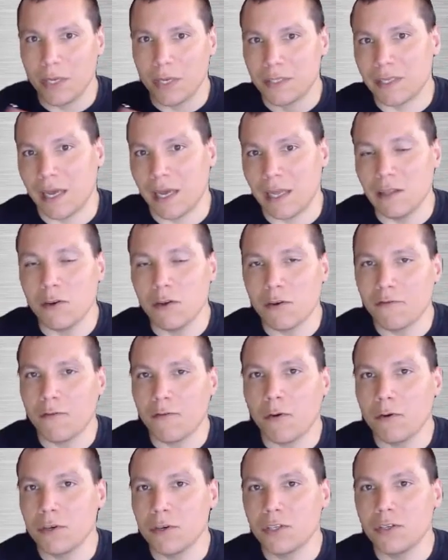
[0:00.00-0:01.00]
but I look
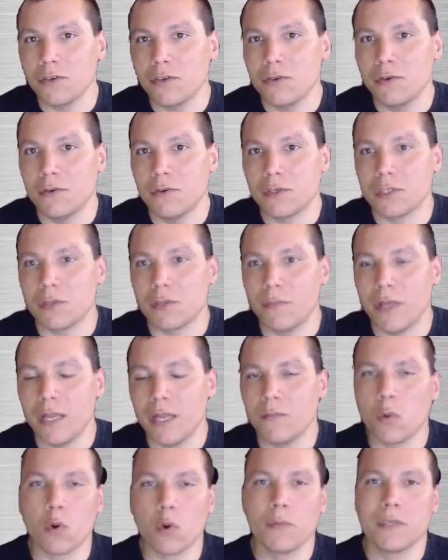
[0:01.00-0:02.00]
forward to
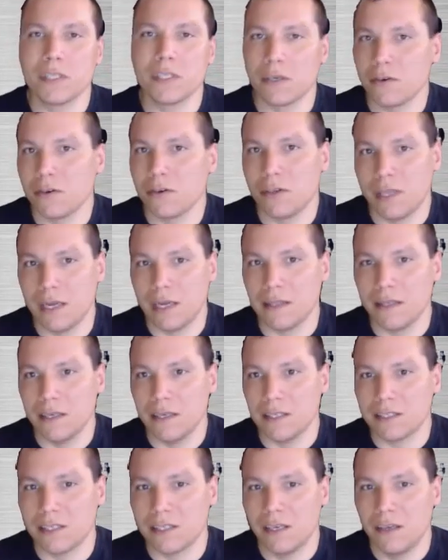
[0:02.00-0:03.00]
submitting more material like
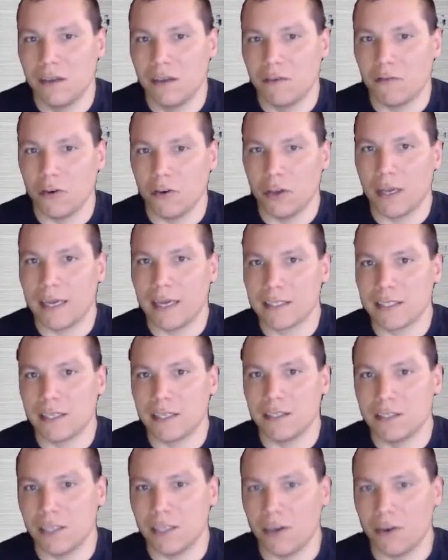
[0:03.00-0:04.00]
this for you guys
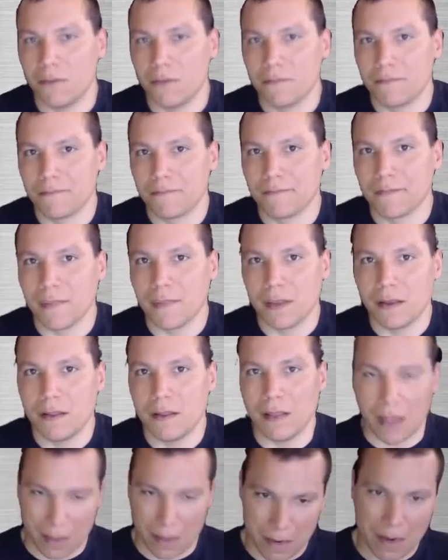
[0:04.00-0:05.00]
to consider.
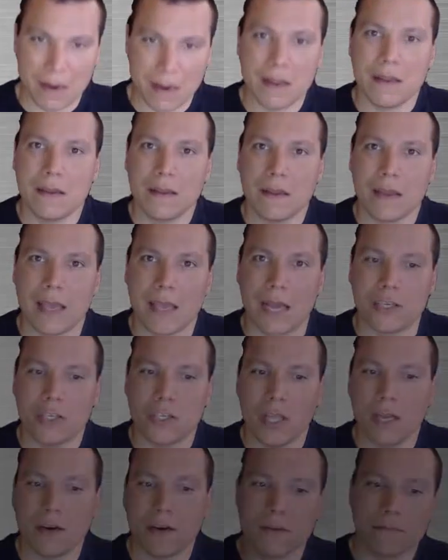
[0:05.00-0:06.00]

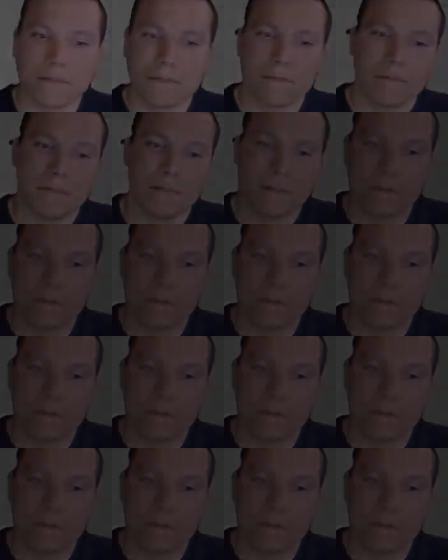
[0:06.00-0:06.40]
Catch you later.